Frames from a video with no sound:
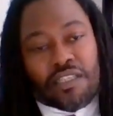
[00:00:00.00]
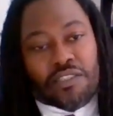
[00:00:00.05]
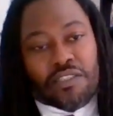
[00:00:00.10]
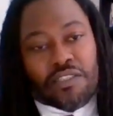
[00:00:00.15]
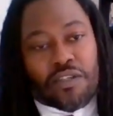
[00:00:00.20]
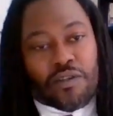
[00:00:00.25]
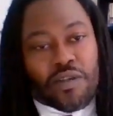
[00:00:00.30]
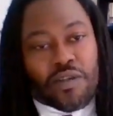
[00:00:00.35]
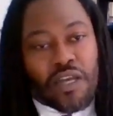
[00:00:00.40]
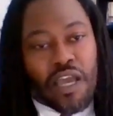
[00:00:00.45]
And
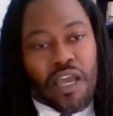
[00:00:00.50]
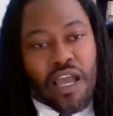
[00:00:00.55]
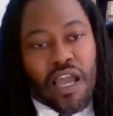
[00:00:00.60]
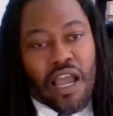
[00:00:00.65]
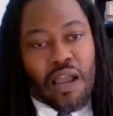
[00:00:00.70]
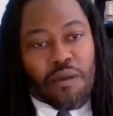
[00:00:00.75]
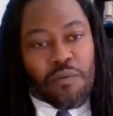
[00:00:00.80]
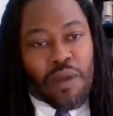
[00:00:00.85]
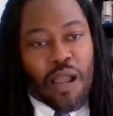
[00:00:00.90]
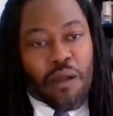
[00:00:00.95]
so
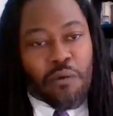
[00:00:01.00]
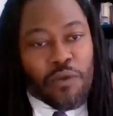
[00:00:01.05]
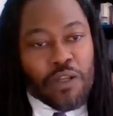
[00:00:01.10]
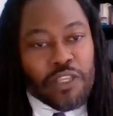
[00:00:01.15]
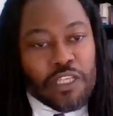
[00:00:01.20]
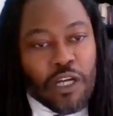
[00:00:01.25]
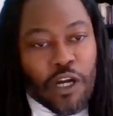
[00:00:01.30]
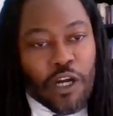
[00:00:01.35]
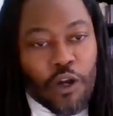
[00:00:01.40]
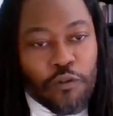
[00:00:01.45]
I'm
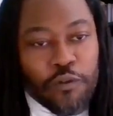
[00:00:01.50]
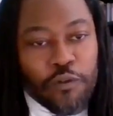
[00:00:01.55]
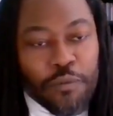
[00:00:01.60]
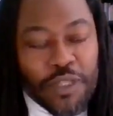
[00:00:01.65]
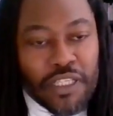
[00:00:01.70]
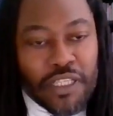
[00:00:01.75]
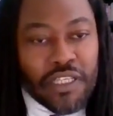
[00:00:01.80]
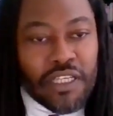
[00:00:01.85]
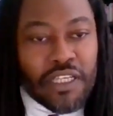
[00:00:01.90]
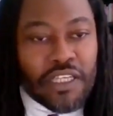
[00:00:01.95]
really hopeful.
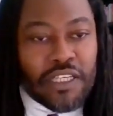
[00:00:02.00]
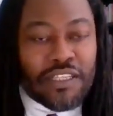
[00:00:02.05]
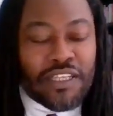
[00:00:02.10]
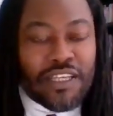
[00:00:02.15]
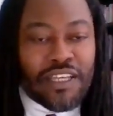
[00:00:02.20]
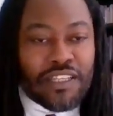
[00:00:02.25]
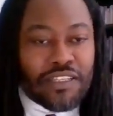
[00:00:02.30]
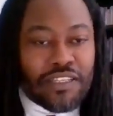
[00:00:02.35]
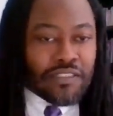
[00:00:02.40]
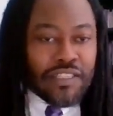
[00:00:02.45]
But again,
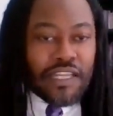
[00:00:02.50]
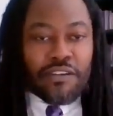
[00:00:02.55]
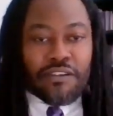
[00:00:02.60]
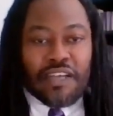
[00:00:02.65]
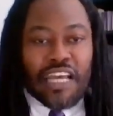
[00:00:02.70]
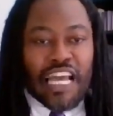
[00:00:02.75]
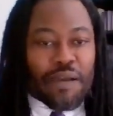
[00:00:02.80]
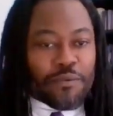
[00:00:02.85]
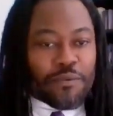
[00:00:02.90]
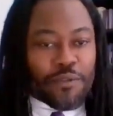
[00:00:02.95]
it's not
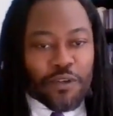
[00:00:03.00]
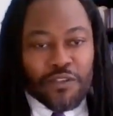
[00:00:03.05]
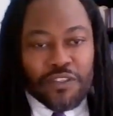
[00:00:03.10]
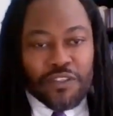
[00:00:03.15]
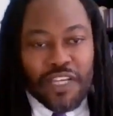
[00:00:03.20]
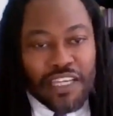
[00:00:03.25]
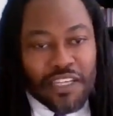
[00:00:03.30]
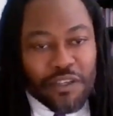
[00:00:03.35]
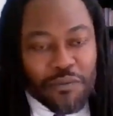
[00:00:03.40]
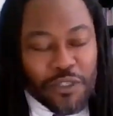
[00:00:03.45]
going to happen
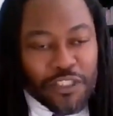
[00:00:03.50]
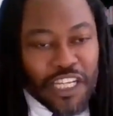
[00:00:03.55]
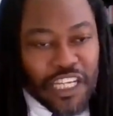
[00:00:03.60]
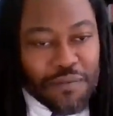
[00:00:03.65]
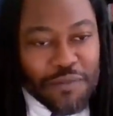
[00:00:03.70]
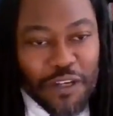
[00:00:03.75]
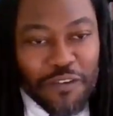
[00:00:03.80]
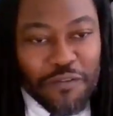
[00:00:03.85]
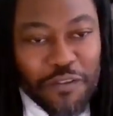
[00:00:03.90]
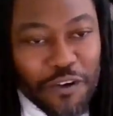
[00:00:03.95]
overnight. We're talking
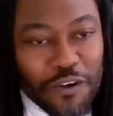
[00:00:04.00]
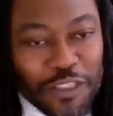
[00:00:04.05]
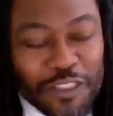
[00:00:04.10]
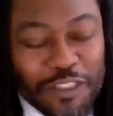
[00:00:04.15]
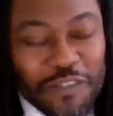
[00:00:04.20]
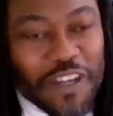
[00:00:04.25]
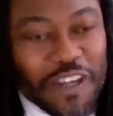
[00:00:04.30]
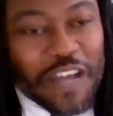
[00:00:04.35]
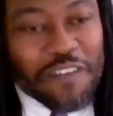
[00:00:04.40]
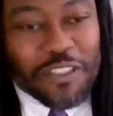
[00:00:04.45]
about
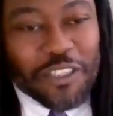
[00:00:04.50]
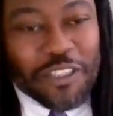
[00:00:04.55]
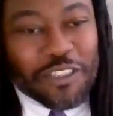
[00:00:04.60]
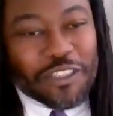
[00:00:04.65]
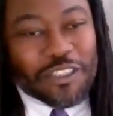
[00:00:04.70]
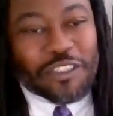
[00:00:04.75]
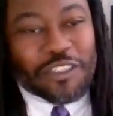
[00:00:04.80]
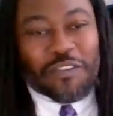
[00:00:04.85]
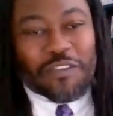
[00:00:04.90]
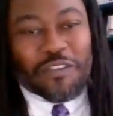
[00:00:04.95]
400, 500
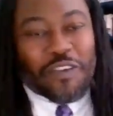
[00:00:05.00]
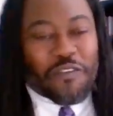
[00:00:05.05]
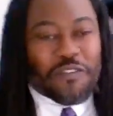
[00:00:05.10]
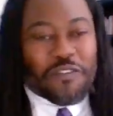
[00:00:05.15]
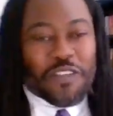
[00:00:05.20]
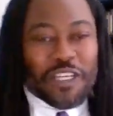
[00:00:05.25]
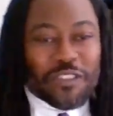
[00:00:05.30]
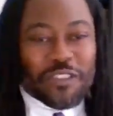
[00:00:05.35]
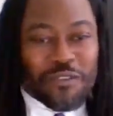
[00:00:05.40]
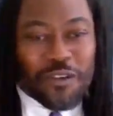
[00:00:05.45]
years of
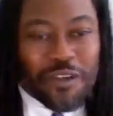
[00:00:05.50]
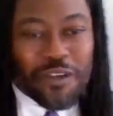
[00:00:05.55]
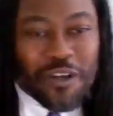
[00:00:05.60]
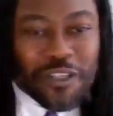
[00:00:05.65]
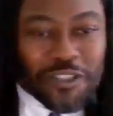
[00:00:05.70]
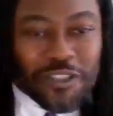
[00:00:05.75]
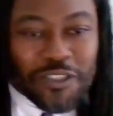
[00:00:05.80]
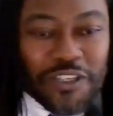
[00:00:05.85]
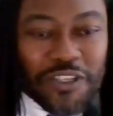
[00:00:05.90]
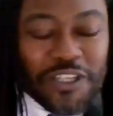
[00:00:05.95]
things going
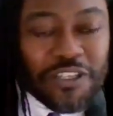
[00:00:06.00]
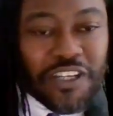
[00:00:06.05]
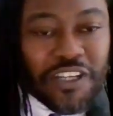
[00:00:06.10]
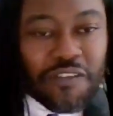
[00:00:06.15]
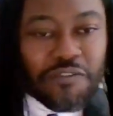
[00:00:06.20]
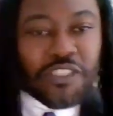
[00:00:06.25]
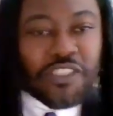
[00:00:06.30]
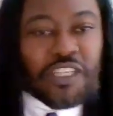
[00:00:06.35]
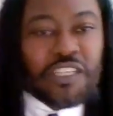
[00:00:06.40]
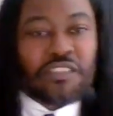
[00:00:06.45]
on. So these
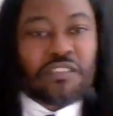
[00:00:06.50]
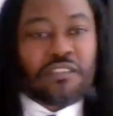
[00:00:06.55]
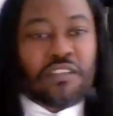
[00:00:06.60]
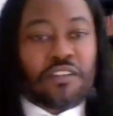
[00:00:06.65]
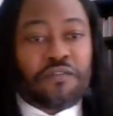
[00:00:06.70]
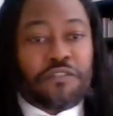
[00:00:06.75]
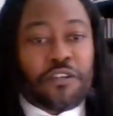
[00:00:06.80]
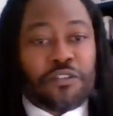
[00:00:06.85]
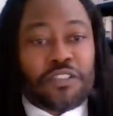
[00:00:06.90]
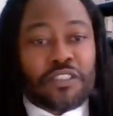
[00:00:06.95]
conversations are
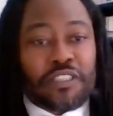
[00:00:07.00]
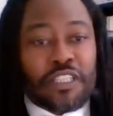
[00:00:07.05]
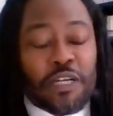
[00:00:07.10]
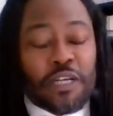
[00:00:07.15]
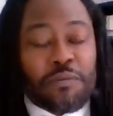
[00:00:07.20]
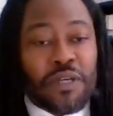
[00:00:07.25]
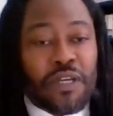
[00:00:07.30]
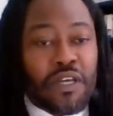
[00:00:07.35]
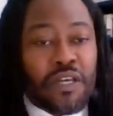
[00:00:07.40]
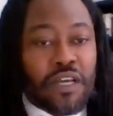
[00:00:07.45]
the first
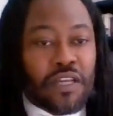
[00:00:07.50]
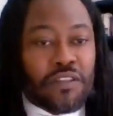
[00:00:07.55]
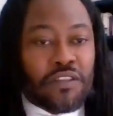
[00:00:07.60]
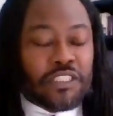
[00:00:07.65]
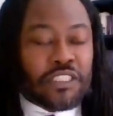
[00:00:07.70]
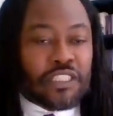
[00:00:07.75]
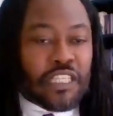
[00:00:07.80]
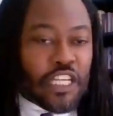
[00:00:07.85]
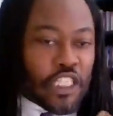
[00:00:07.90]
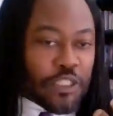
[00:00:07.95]
step.
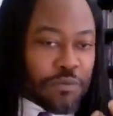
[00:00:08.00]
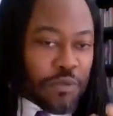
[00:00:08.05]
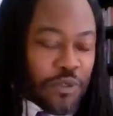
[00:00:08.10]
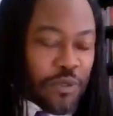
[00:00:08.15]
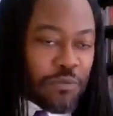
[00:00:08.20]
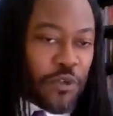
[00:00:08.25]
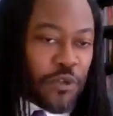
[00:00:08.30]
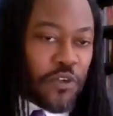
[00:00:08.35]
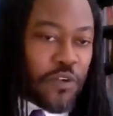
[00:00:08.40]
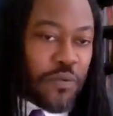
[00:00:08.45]
The scales being
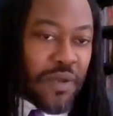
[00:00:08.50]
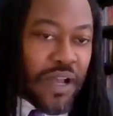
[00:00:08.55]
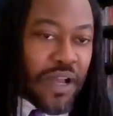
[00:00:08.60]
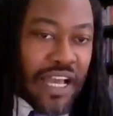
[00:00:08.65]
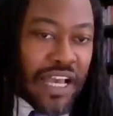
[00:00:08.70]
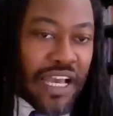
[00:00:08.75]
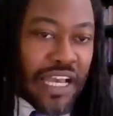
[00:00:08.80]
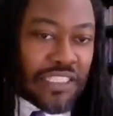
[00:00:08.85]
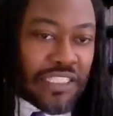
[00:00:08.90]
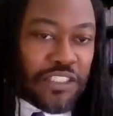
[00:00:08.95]
removed from my
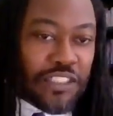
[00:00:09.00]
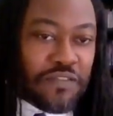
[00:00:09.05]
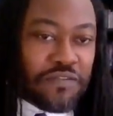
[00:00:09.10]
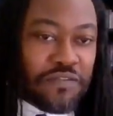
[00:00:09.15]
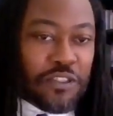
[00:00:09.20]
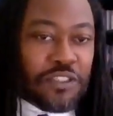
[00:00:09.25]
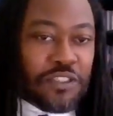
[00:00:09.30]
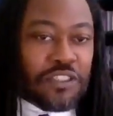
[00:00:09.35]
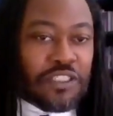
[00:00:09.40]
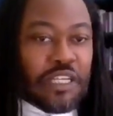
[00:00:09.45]
eyes is the
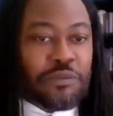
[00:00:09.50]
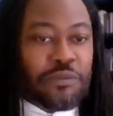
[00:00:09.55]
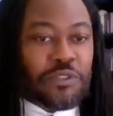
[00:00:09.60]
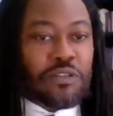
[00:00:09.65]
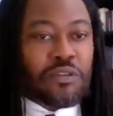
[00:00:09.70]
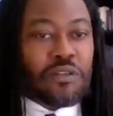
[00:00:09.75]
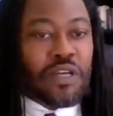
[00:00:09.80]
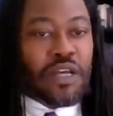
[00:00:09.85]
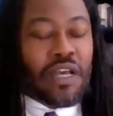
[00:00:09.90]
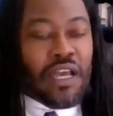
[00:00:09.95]
first step.
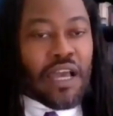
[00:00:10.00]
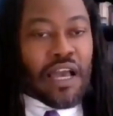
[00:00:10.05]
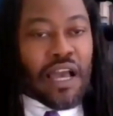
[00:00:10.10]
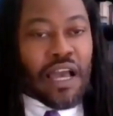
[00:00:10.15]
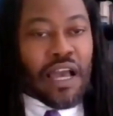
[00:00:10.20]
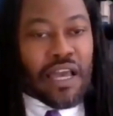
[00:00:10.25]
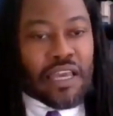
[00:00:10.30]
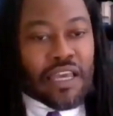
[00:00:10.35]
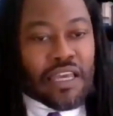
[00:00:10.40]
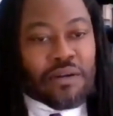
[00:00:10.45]
So
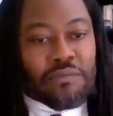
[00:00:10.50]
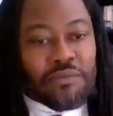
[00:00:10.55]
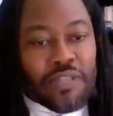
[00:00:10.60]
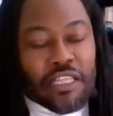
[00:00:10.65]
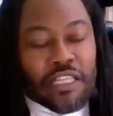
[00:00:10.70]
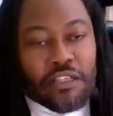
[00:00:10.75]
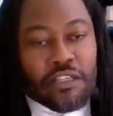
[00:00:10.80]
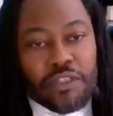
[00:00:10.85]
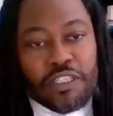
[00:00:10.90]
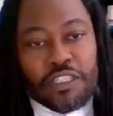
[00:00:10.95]
I am,
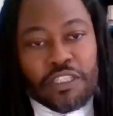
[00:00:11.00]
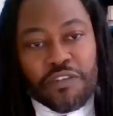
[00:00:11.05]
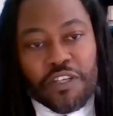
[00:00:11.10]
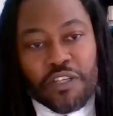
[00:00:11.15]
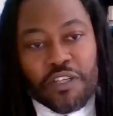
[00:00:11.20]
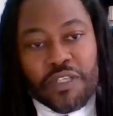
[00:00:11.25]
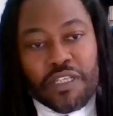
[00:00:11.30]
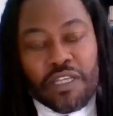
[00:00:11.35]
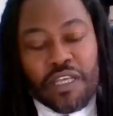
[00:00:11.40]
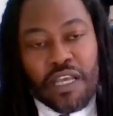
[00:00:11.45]
like Luis,
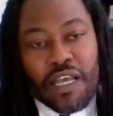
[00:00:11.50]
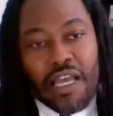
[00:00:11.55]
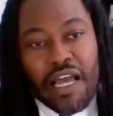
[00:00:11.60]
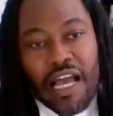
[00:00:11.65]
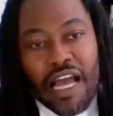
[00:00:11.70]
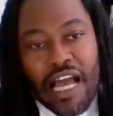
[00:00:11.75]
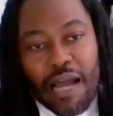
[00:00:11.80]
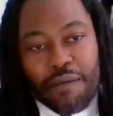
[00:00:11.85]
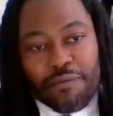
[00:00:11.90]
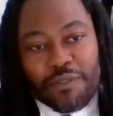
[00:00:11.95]
very
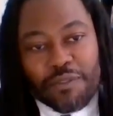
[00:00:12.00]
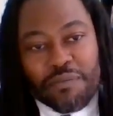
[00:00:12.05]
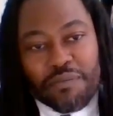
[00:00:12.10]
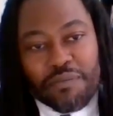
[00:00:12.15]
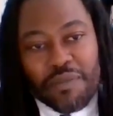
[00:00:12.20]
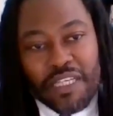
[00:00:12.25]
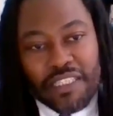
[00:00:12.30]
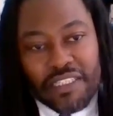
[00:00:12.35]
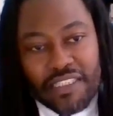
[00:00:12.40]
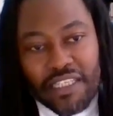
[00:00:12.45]

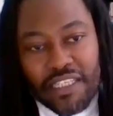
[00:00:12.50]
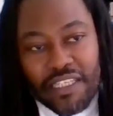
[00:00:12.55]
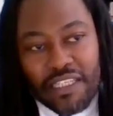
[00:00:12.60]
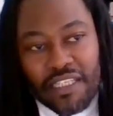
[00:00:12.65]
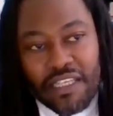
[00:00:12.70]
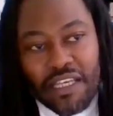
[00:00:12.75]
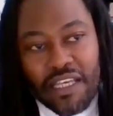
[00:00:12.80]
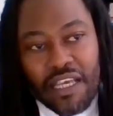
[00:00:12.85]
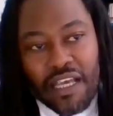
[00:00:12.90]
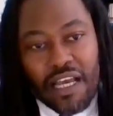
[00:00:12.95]

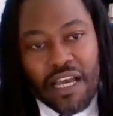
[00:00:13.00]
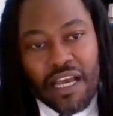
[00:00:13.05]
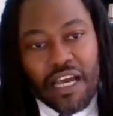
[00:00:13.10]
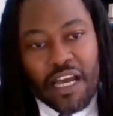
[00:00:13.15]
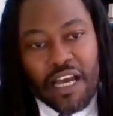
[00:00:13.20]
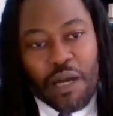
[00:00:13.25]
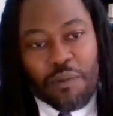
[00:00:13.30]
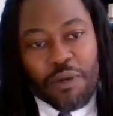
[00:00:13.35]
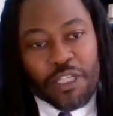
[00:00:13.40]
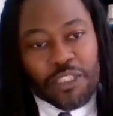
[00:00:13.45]
optimistic,
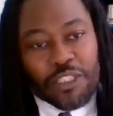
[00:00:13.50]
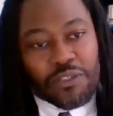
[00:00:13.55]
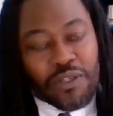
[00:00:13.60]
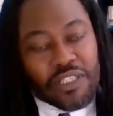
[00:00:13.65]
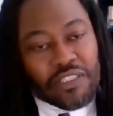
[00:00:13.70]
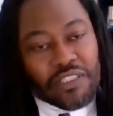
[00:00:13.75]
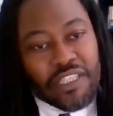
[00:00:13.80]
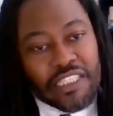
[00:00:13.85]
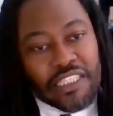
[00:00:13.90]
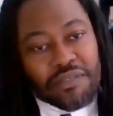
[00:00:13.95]
but it's
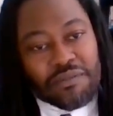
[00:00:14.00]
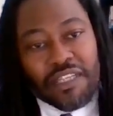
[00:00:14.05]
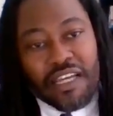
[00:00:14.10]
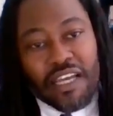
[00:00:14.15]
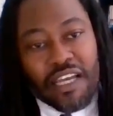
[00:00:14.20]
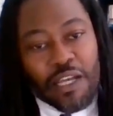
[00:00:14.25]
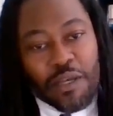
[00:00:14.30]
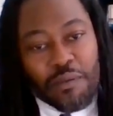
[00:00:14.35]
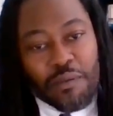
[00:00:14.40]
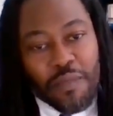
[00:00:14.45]
going to take some
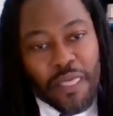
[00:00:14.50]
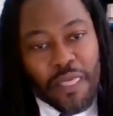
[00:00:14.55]
time.